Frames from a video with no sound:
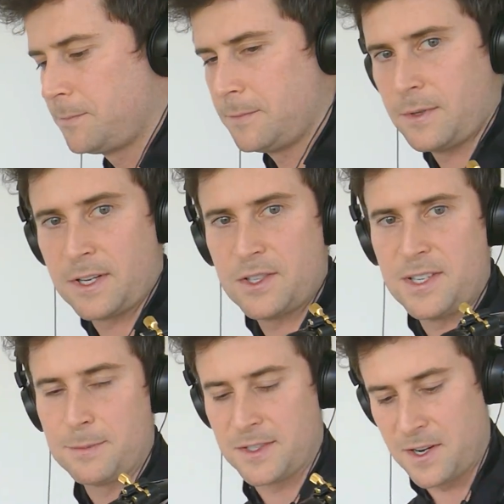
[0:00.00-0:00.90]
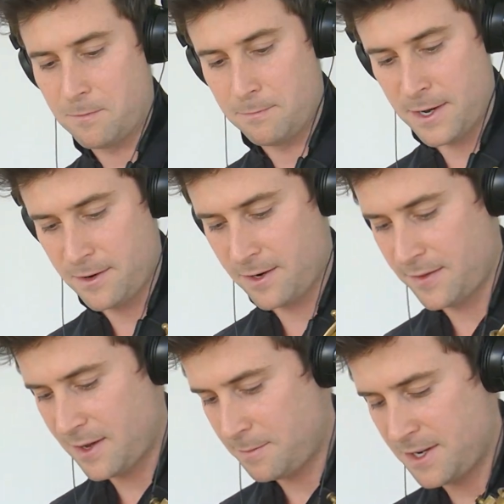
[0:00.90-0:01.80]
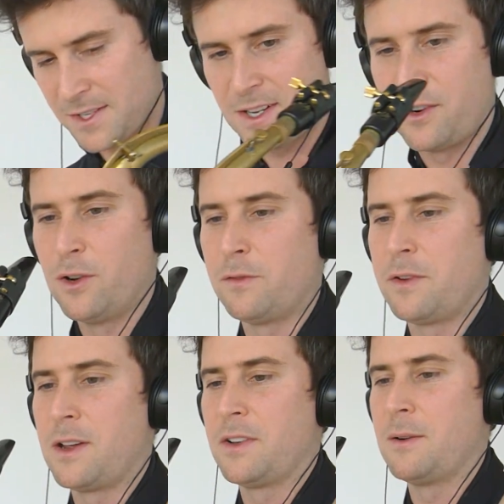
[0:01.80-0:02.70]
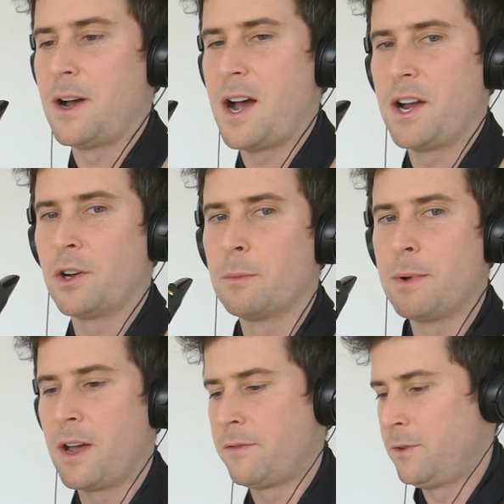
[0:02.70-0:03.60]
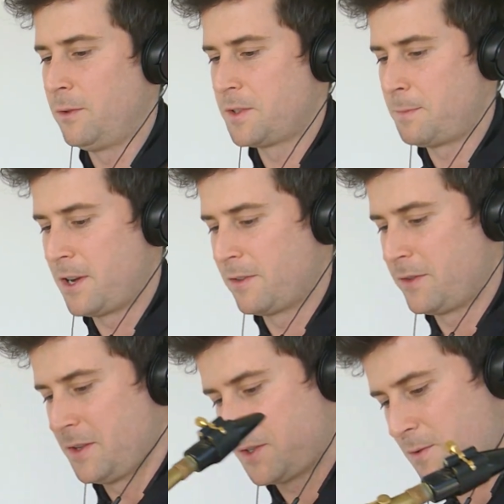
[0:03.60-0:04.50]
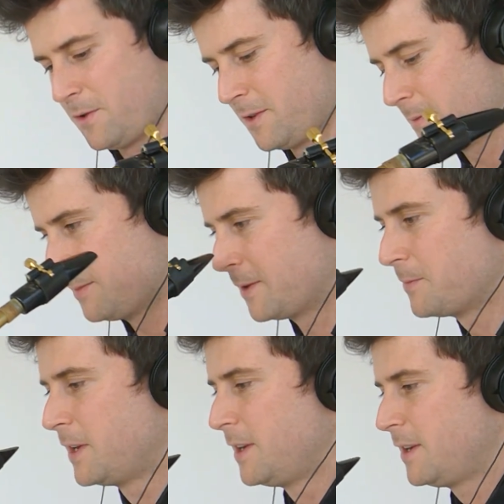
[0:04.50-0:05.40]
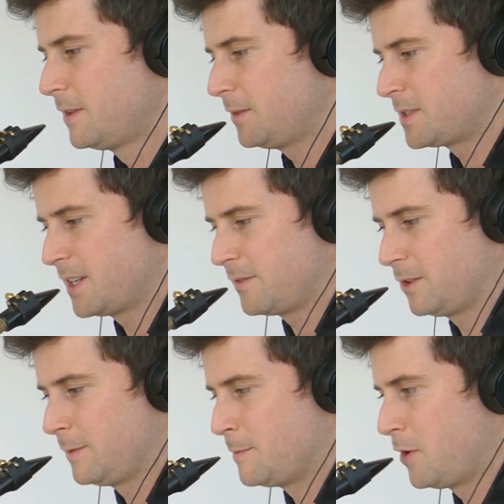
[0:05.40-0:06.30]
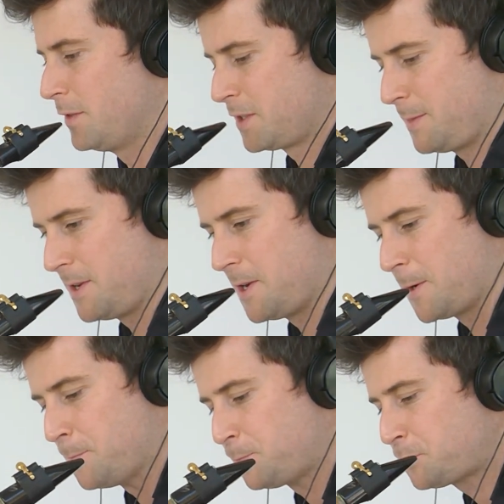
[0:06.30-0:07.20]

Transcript: It actually seems to sound better on that piece. I don't know if having a higher baffle is better for this horn, but I'll take it for a little more of a spin here.